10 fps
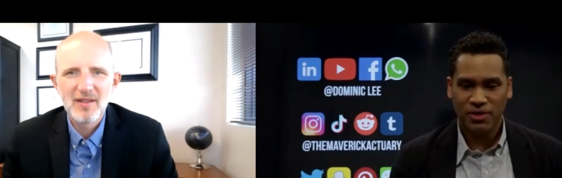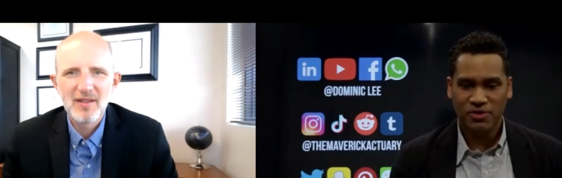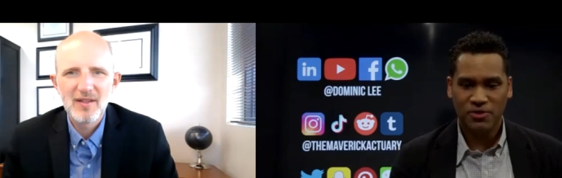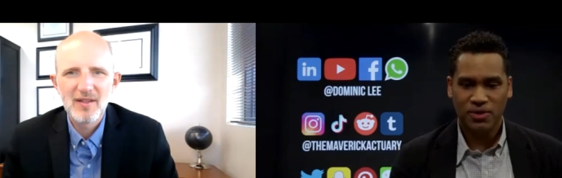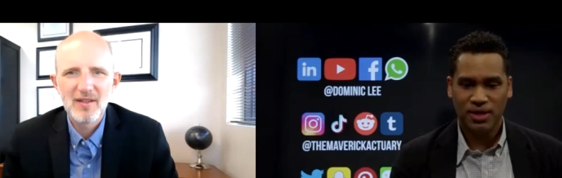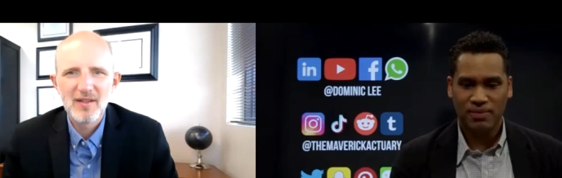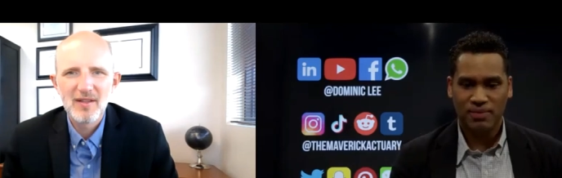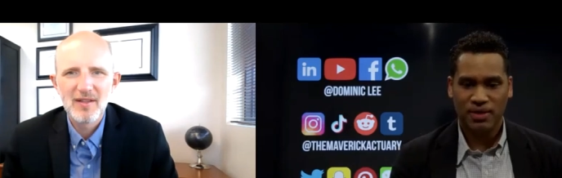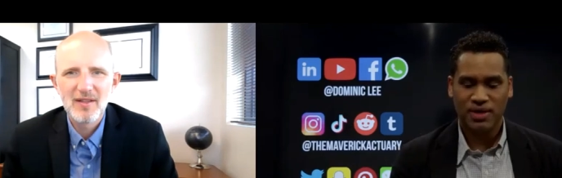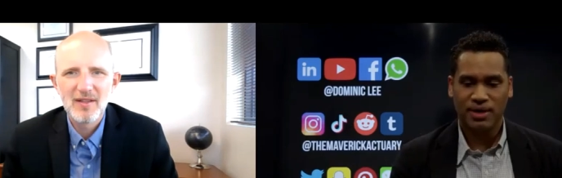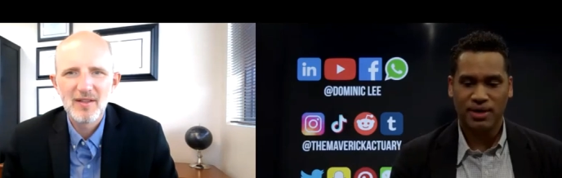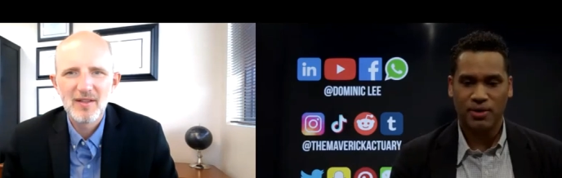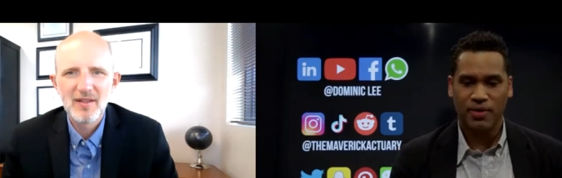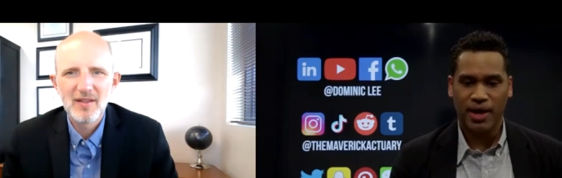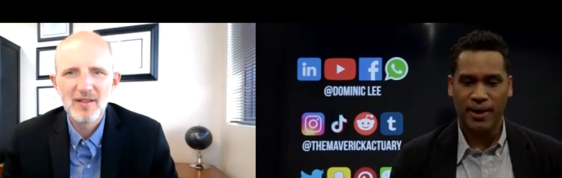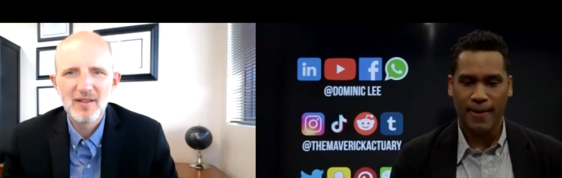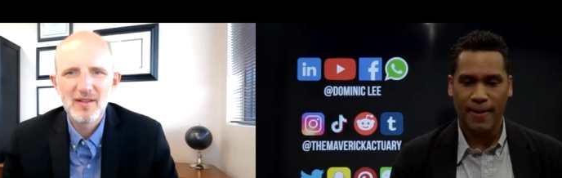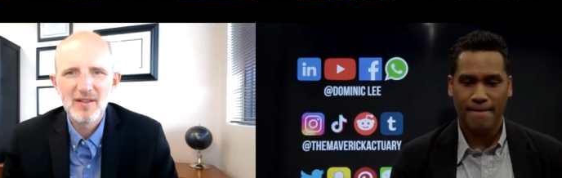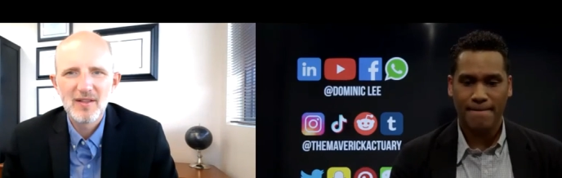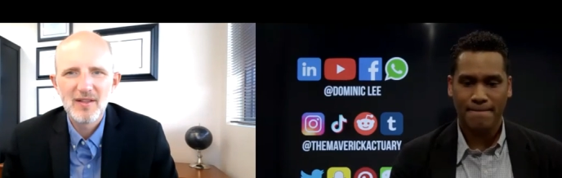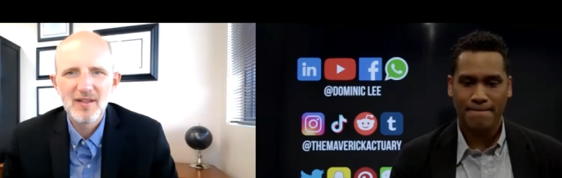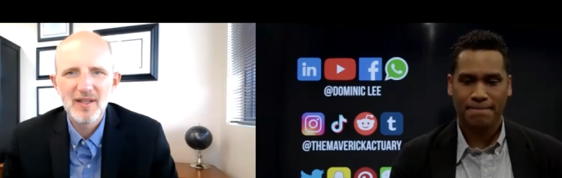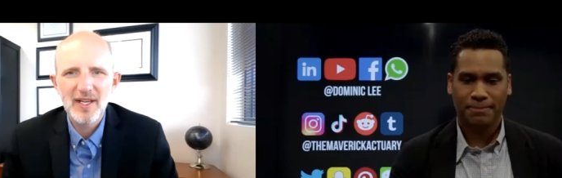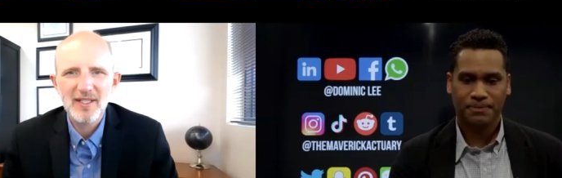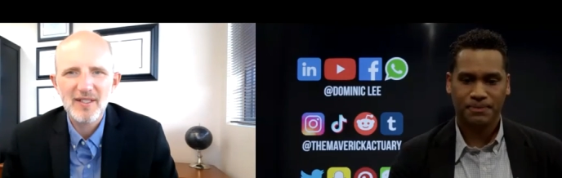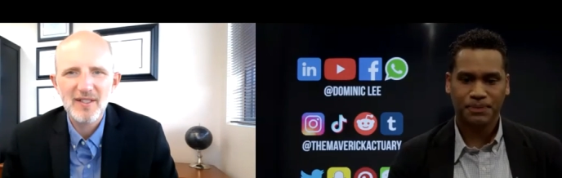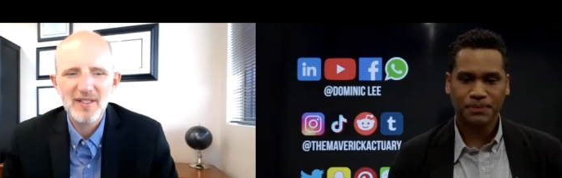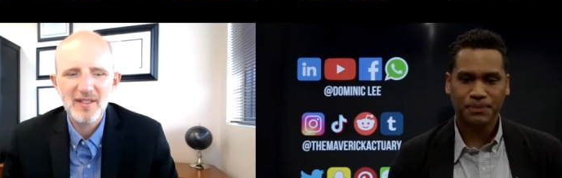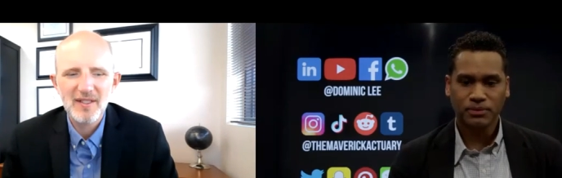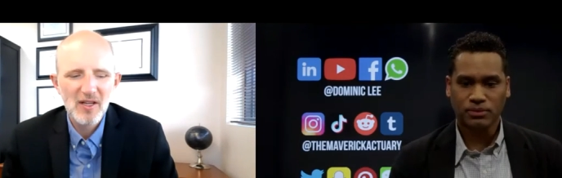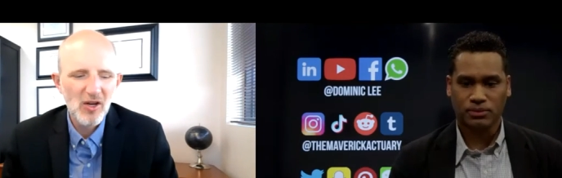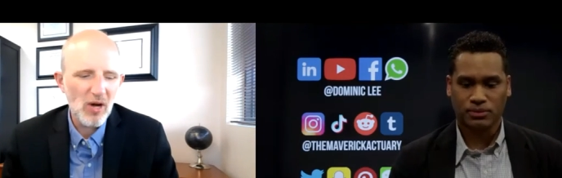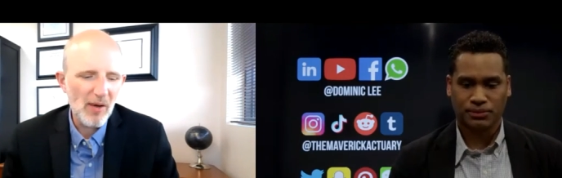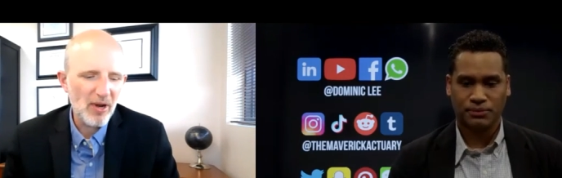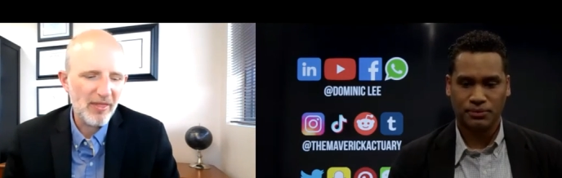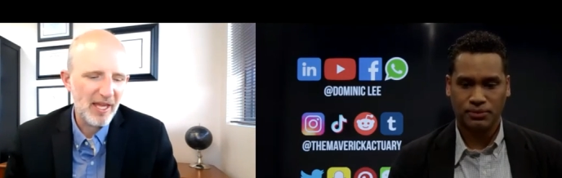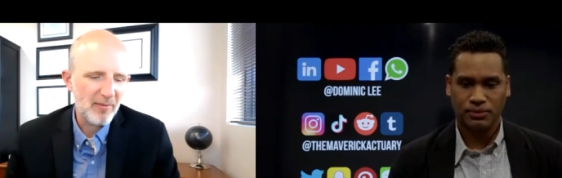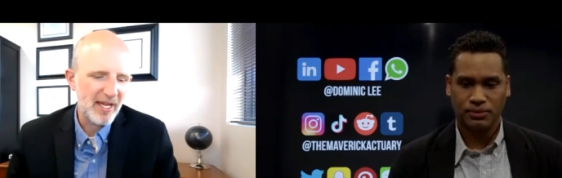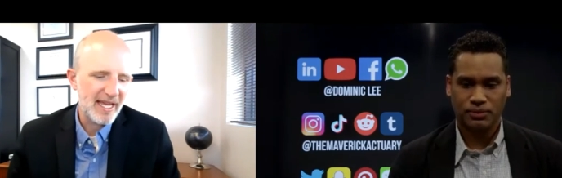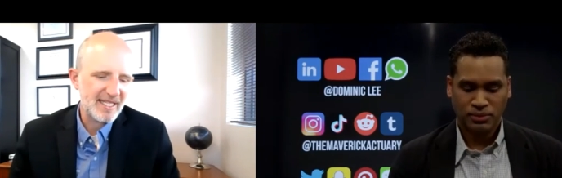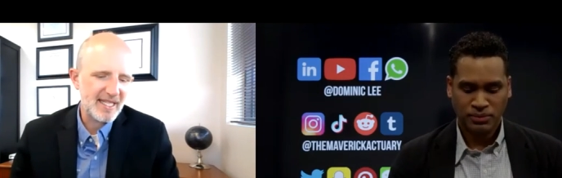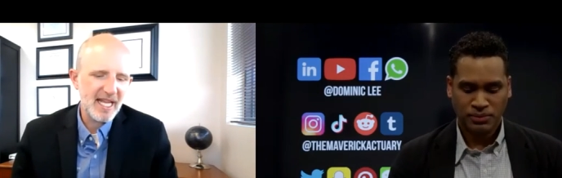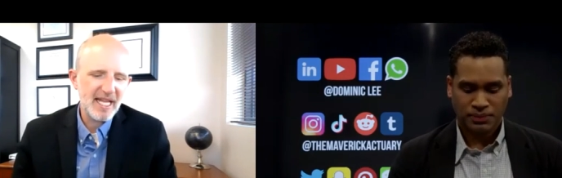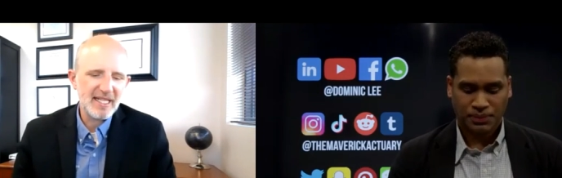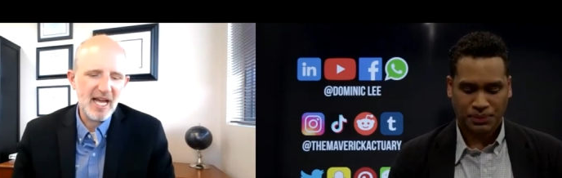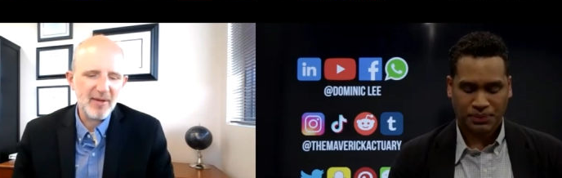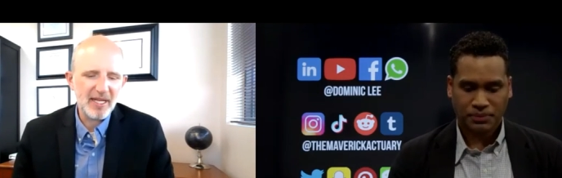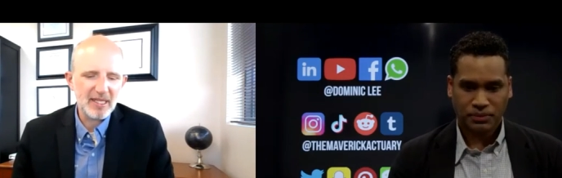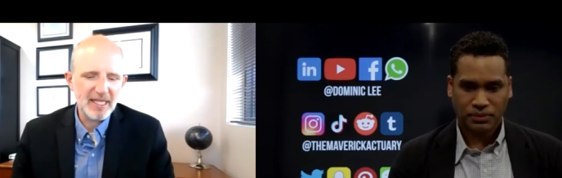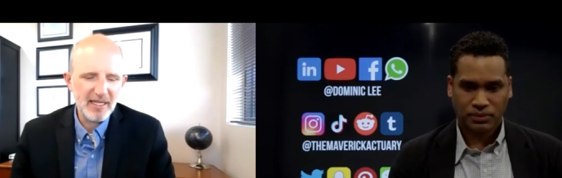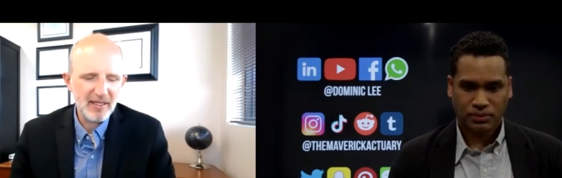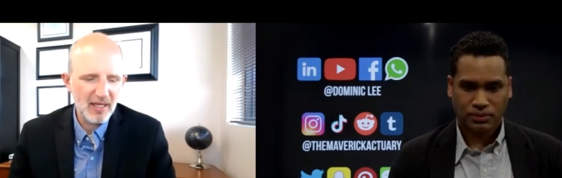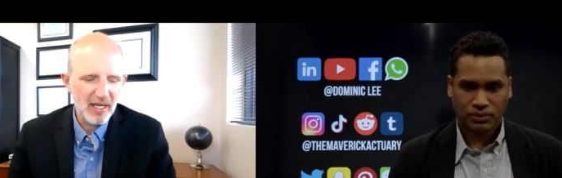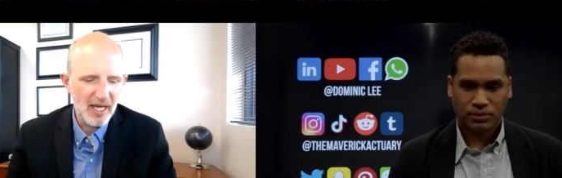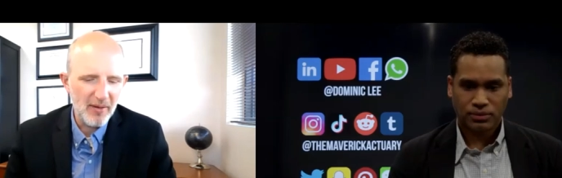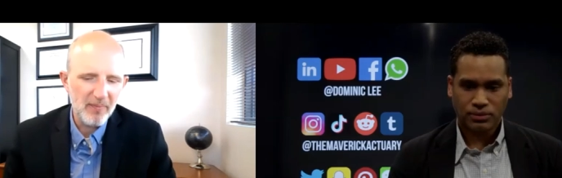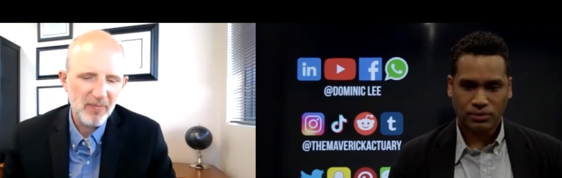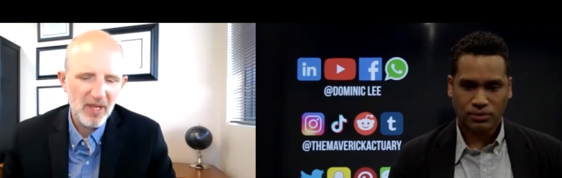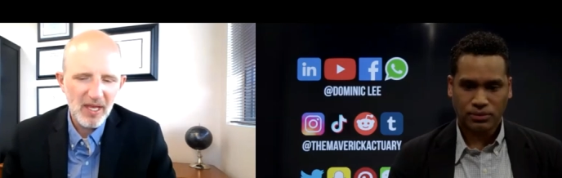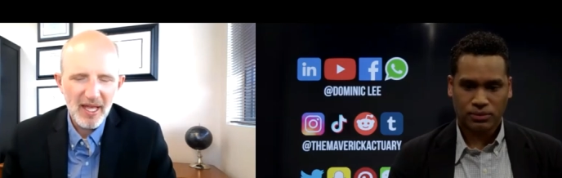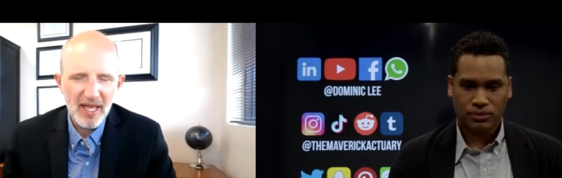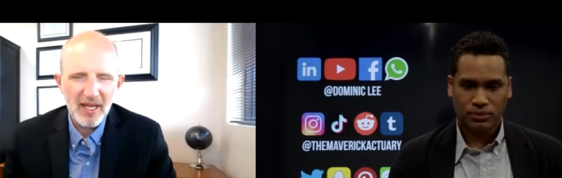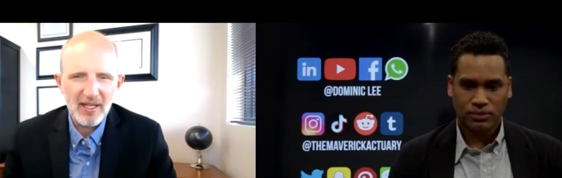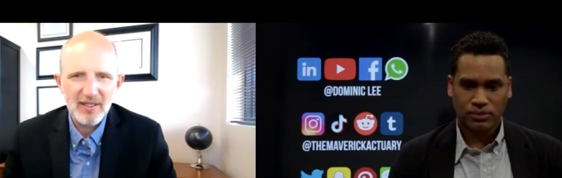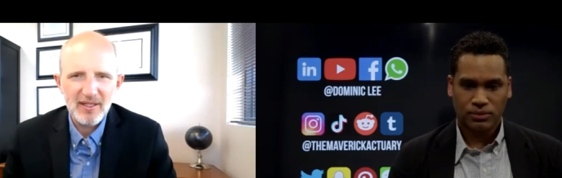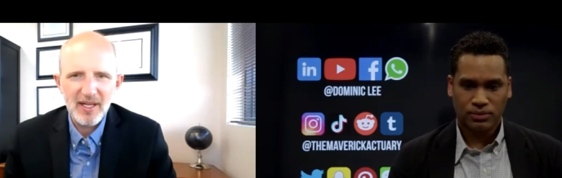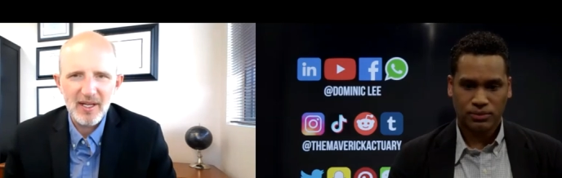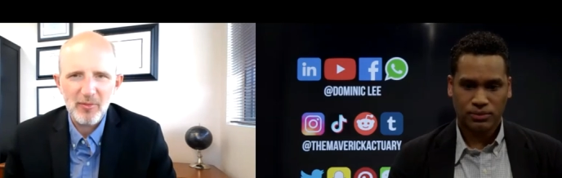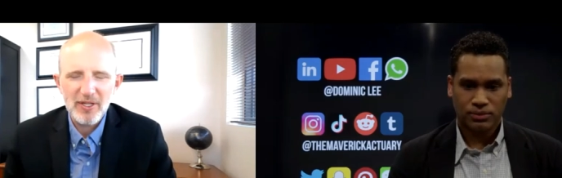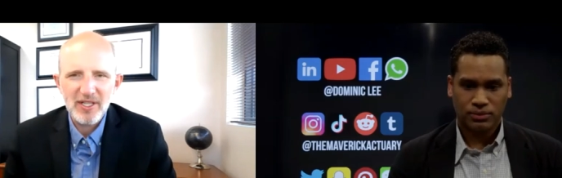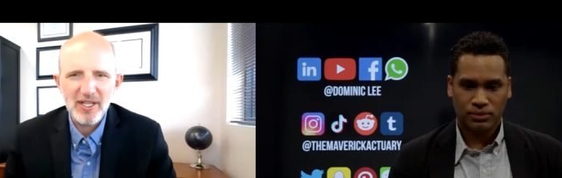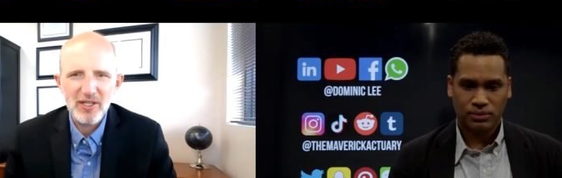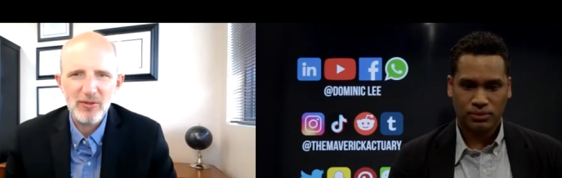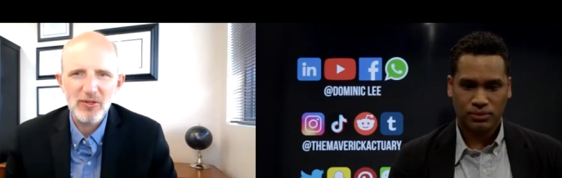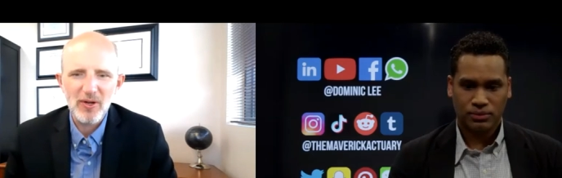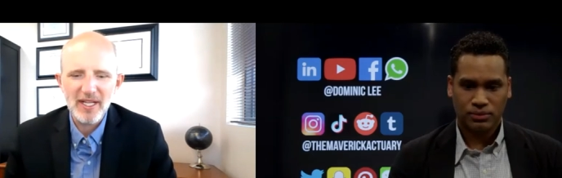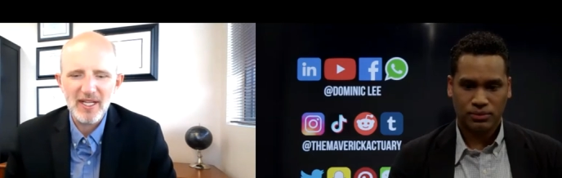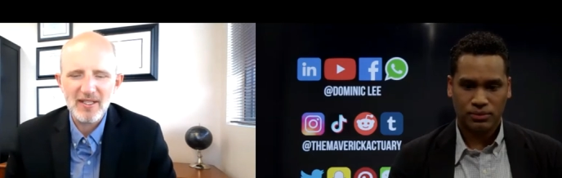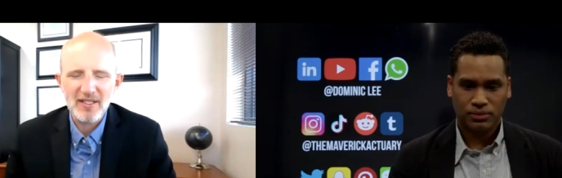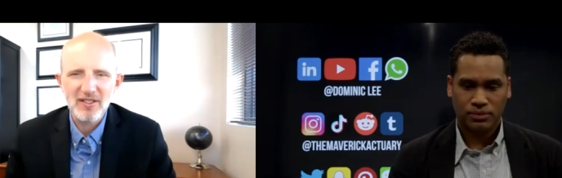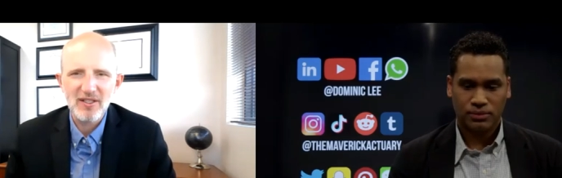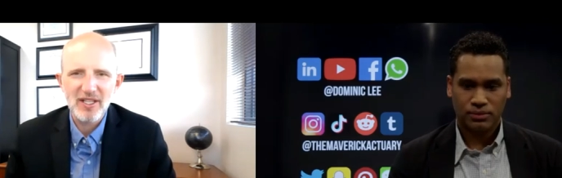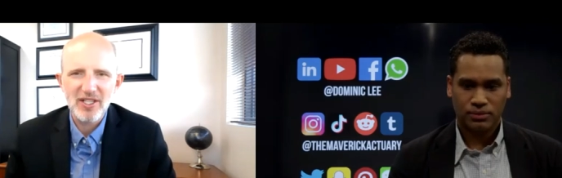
Speaker 1: very soon, and I'm very excited about that.
Speaker 2: Excellent. Well, I want to thank my guest today, Dominic Lee, um, and uh, appreciate you joining us and,